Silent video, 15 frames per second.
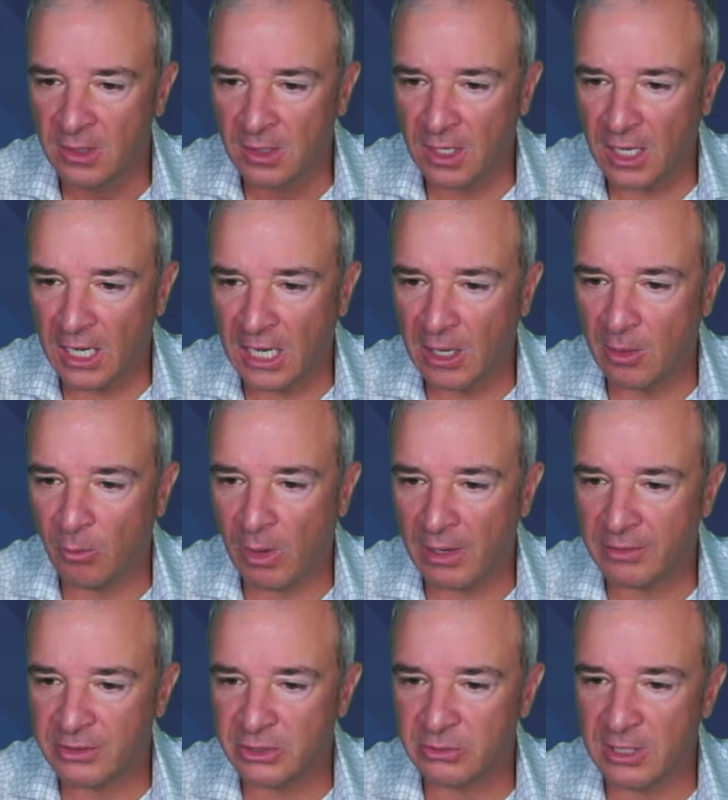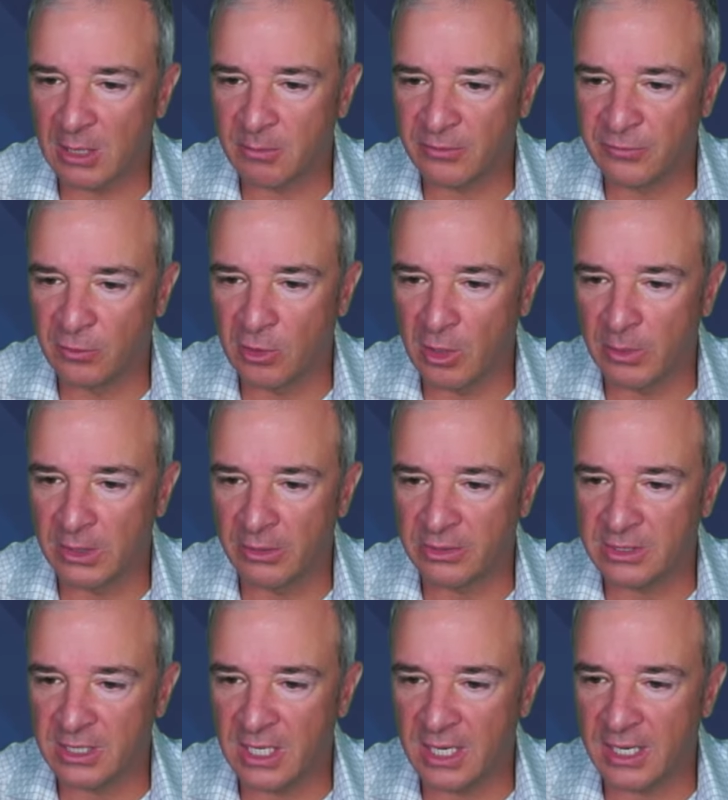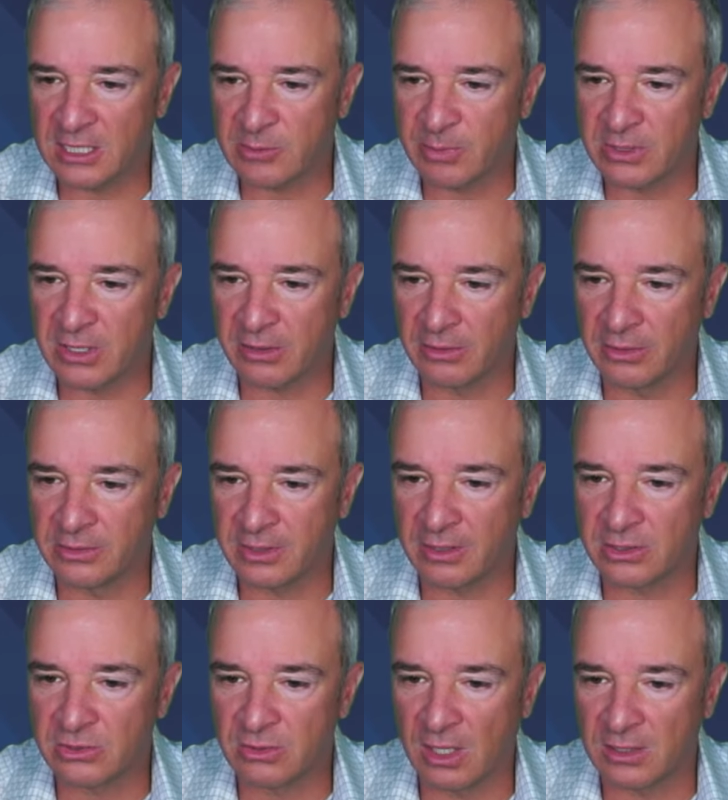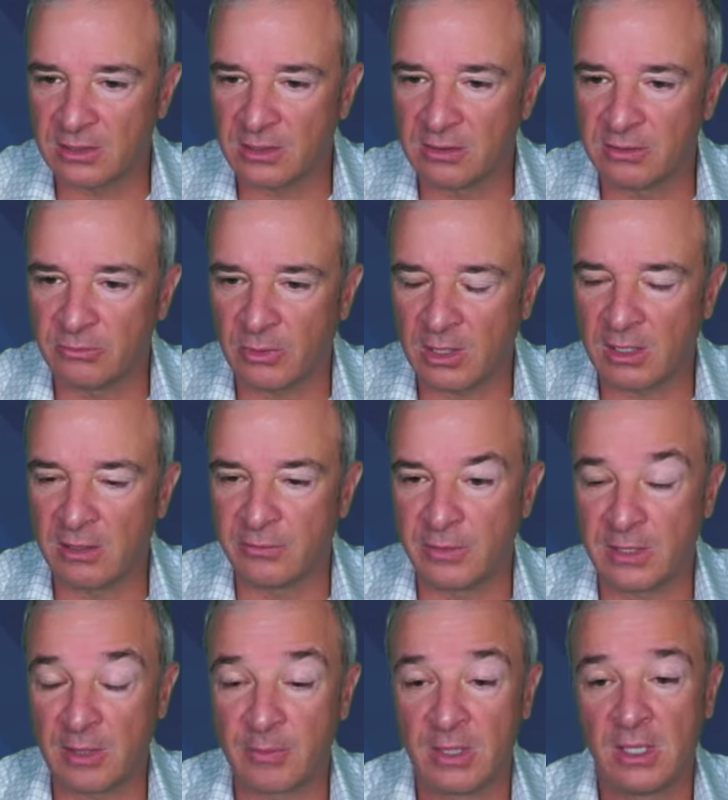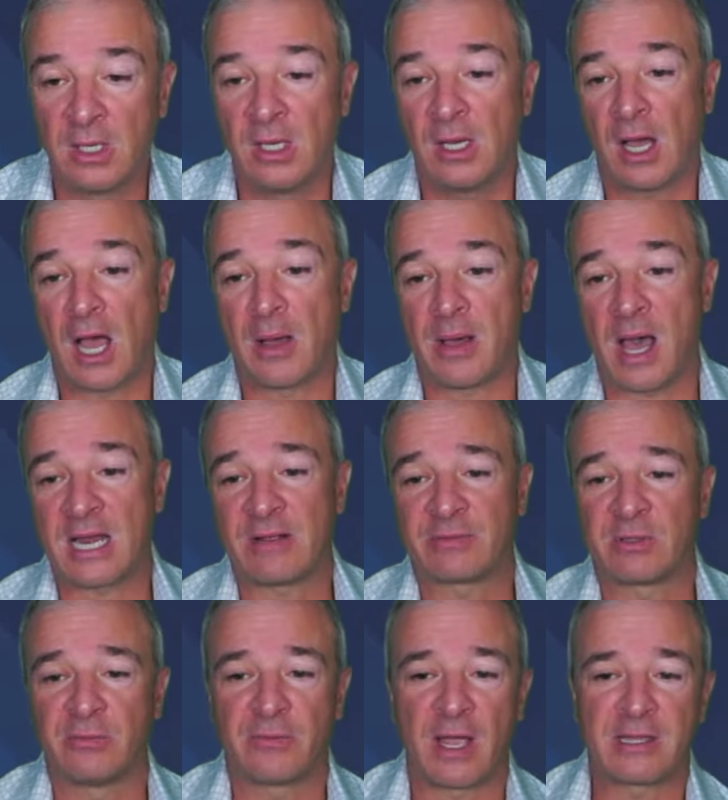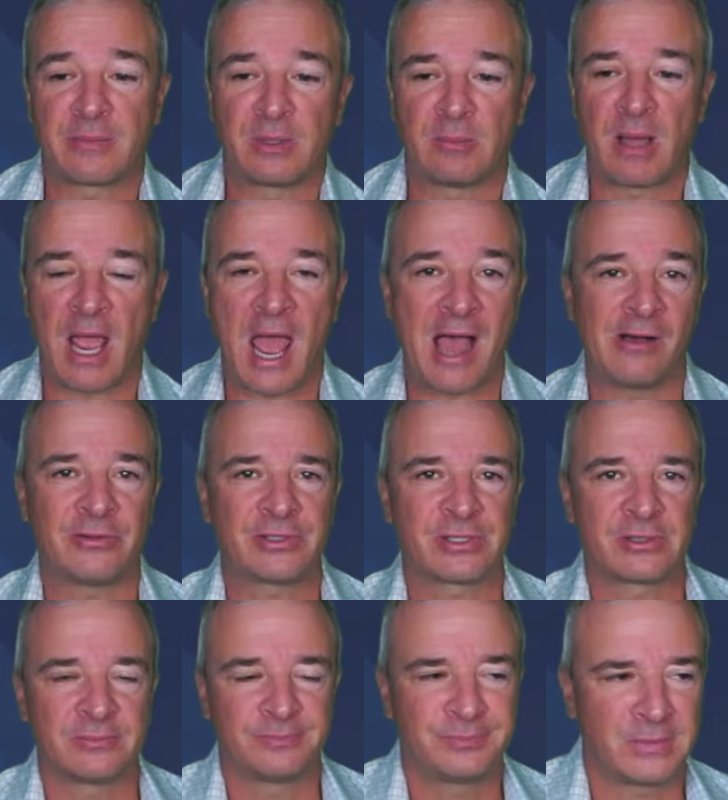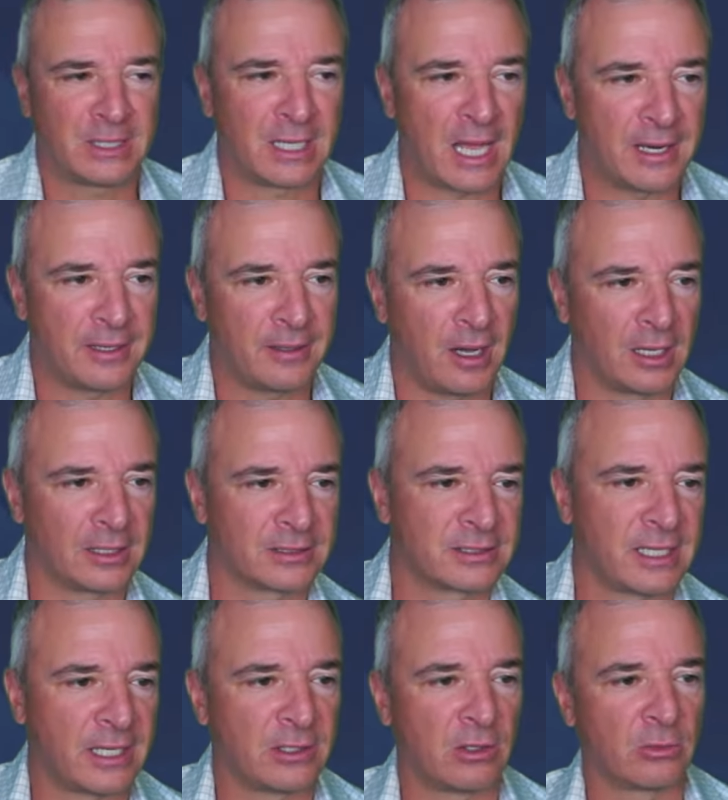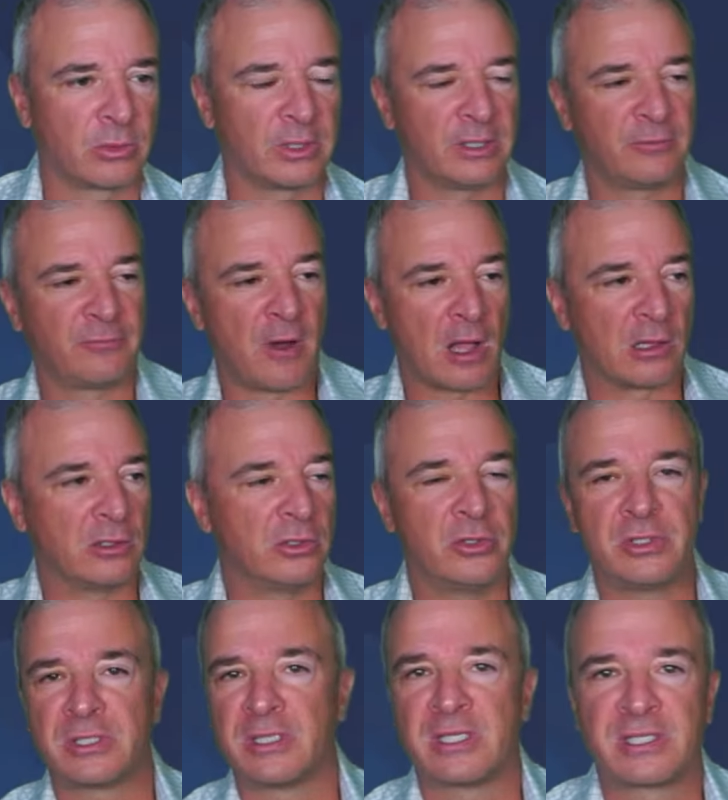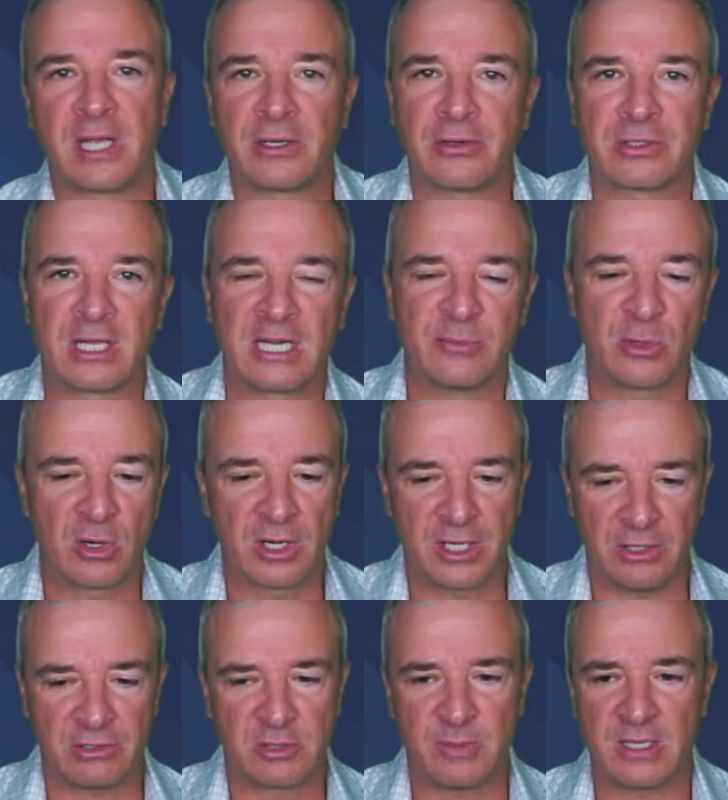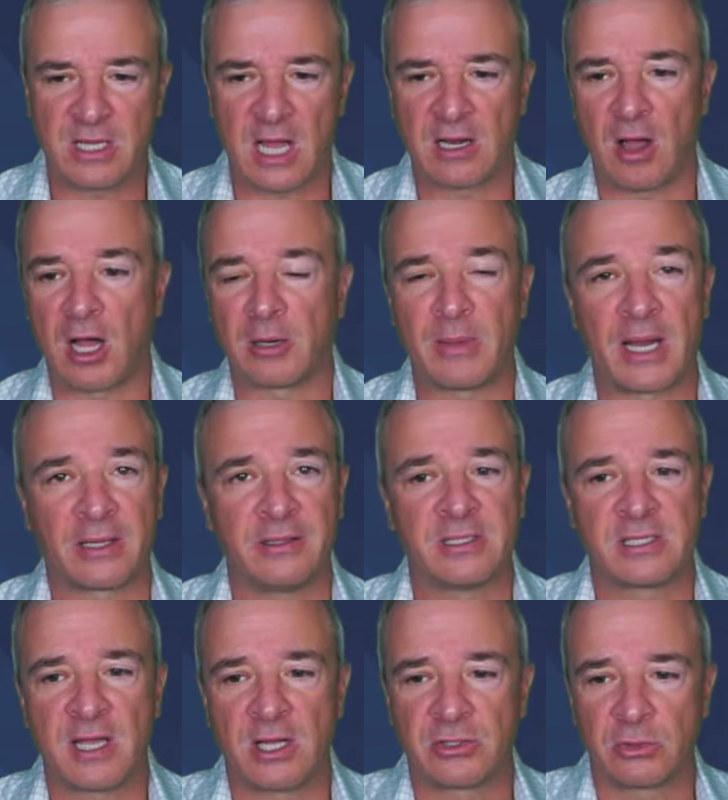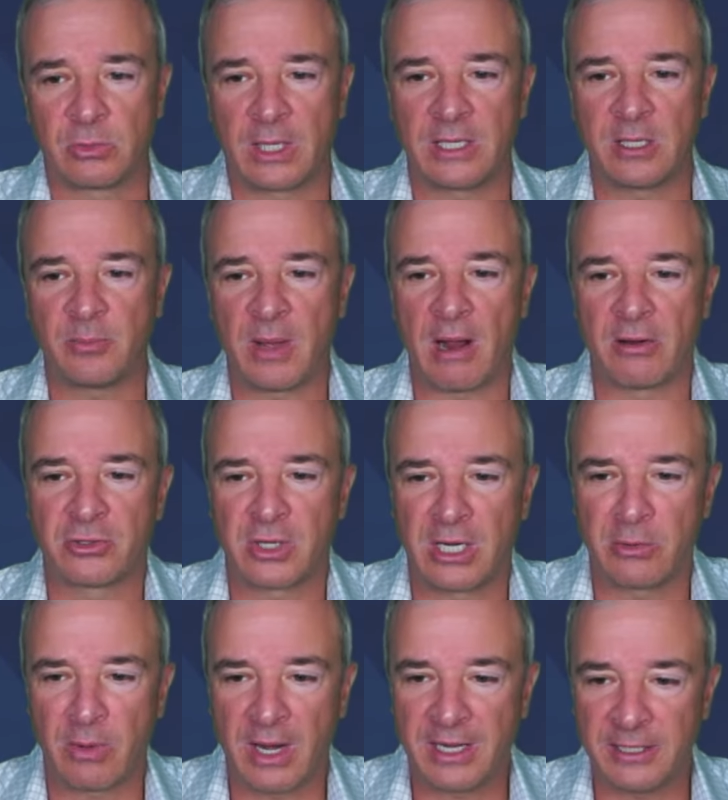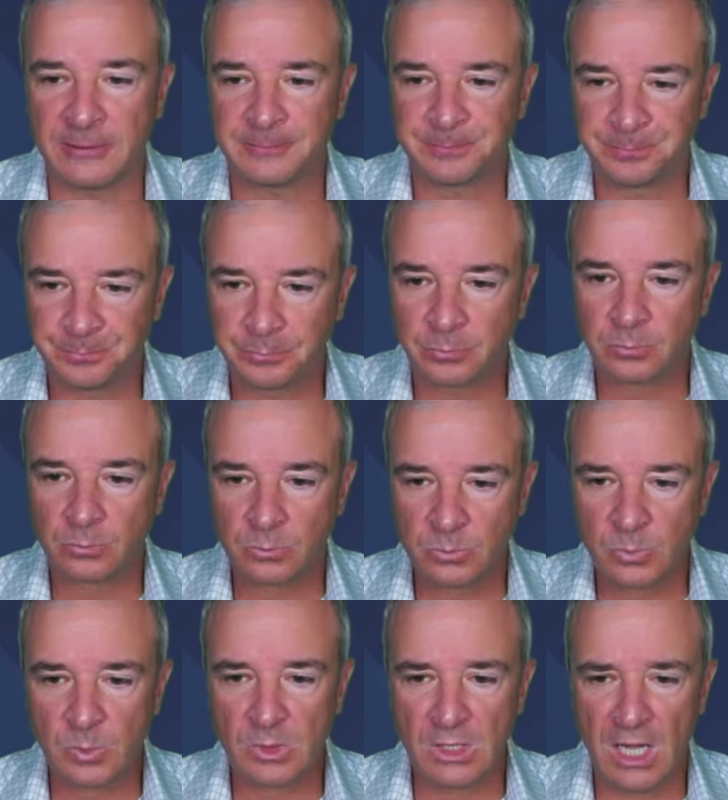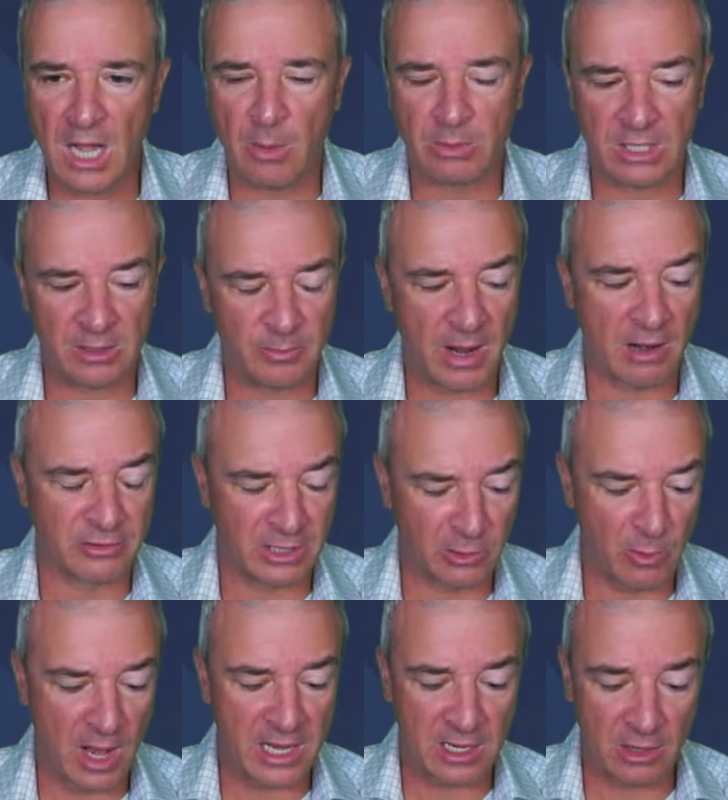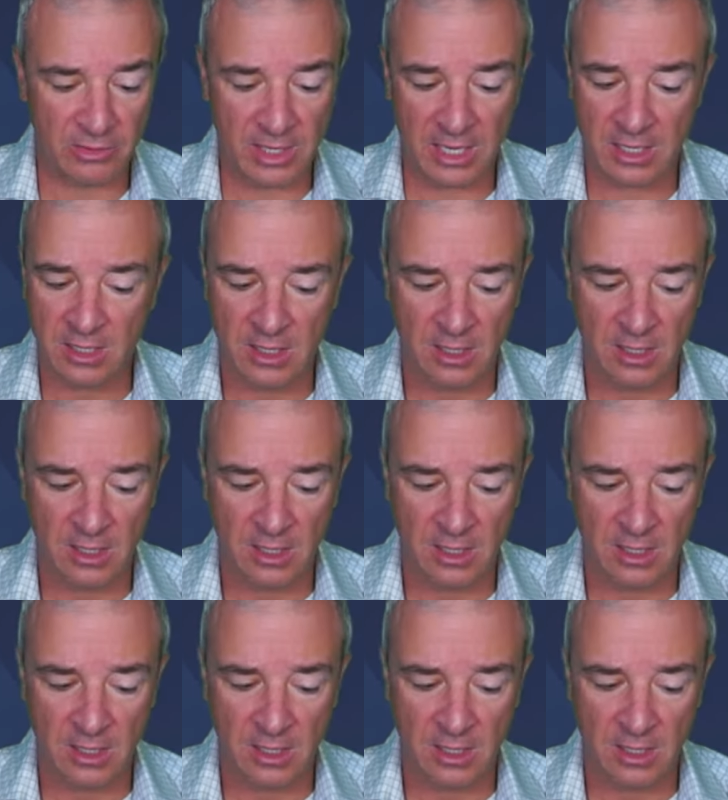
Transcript: Uh, why don't you, like before, when OTA gets a particular OTA instructor and why not interview them, uh, I'd have to invite them to my house and I honestly I don't really follow who's in the centers anymore. It used to be kind of automatically scheduled when I did power trading radio. Uh, when I did power trading radio, they